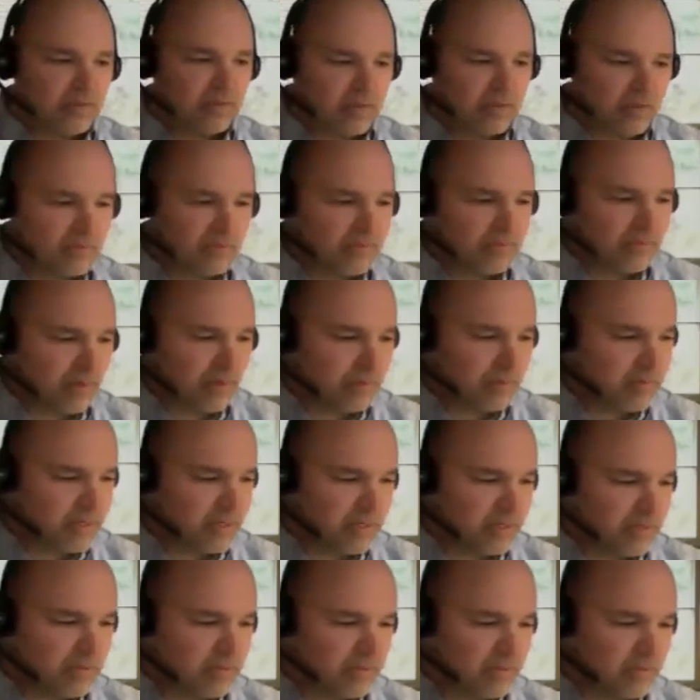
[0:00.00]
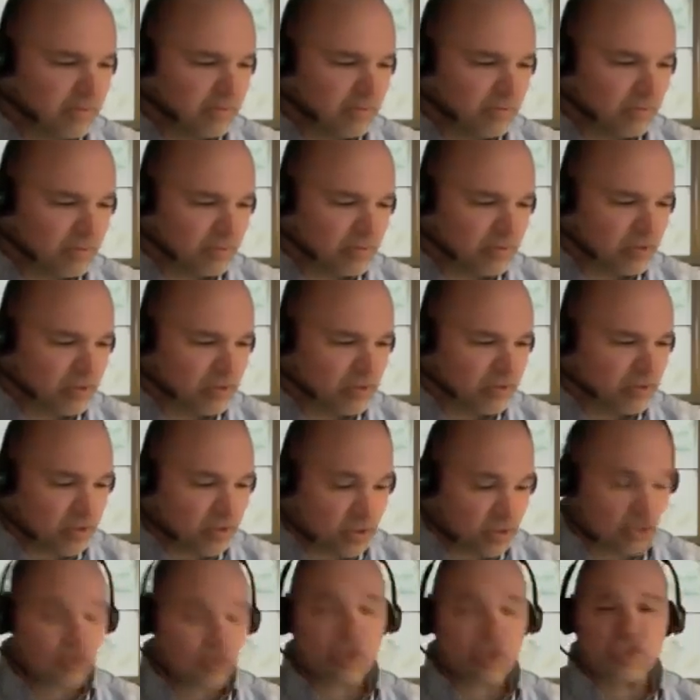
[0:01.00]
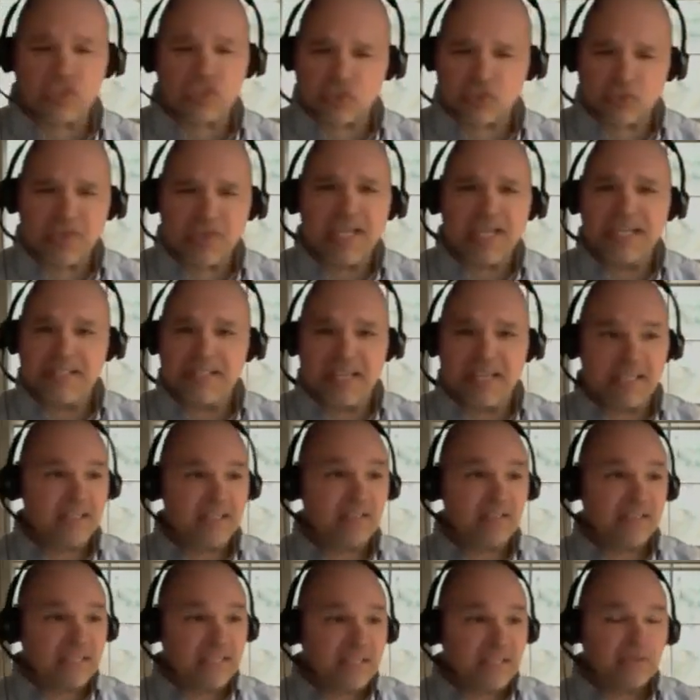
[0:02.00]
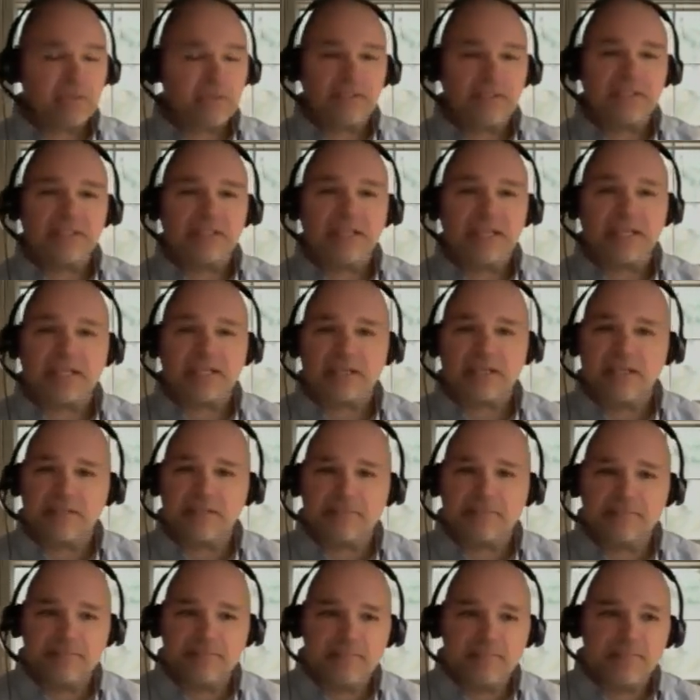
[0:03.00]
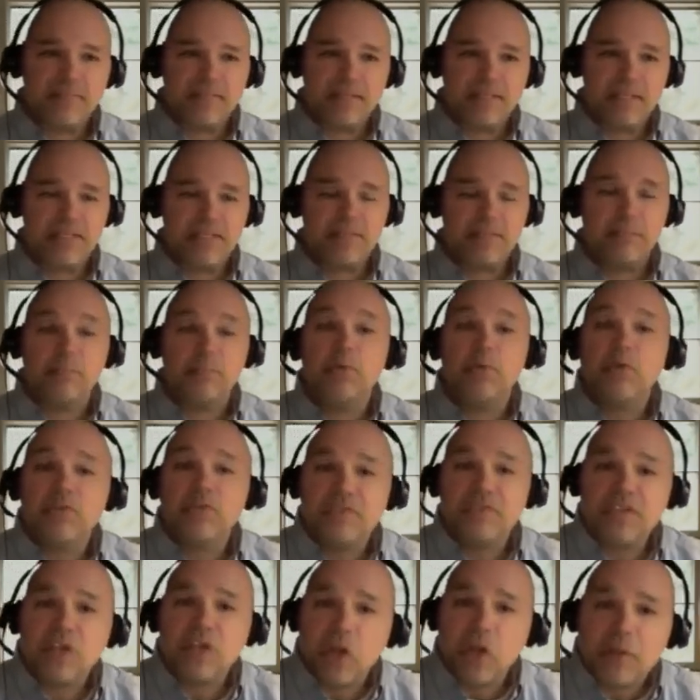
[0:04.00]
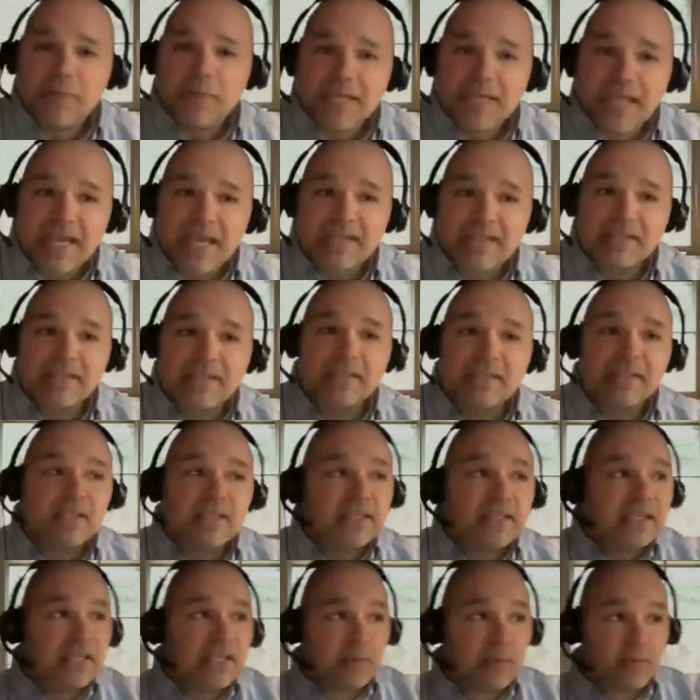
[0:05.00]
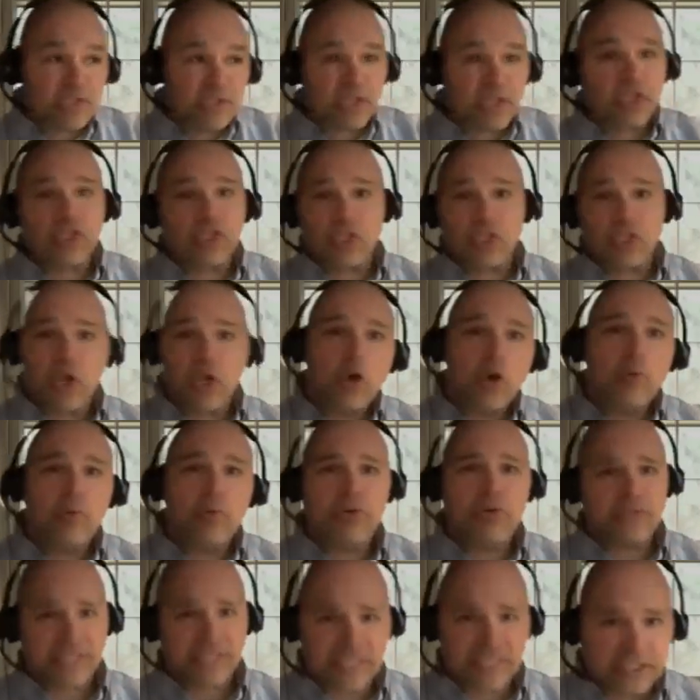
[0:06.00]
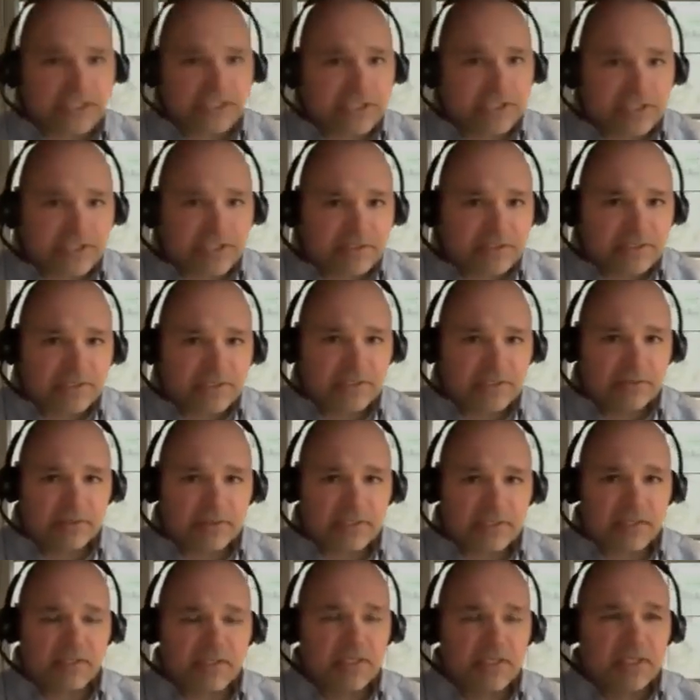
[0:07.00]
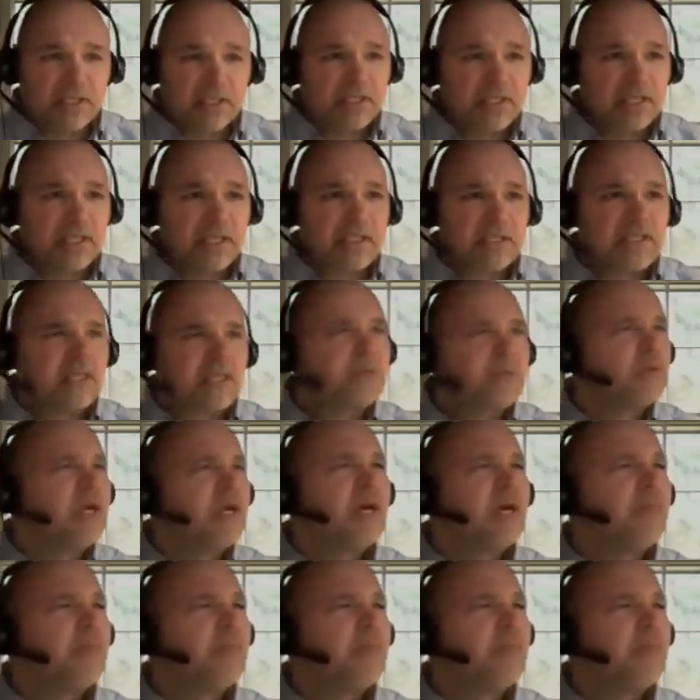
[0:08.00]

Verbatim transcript: uh, I mean, a strain that literally like um, in the movie Armageddon, it was a global killer. You know, like is like, well, how